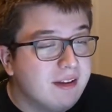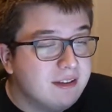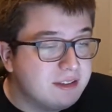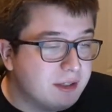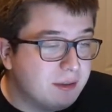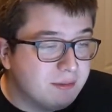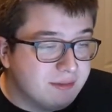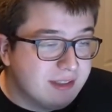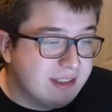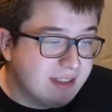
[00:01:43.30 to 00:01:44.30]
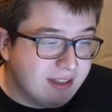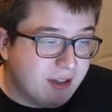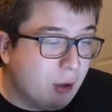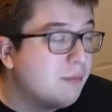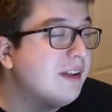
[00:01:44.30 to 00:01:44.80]
So
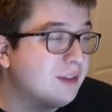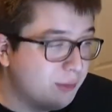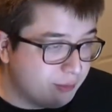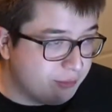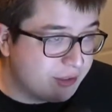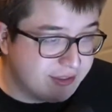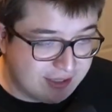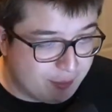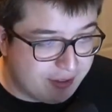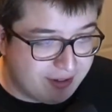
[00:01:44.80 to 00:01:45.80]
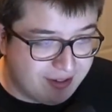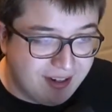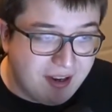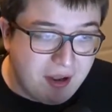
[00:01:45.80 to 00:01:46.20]
hopefully this one turns out better.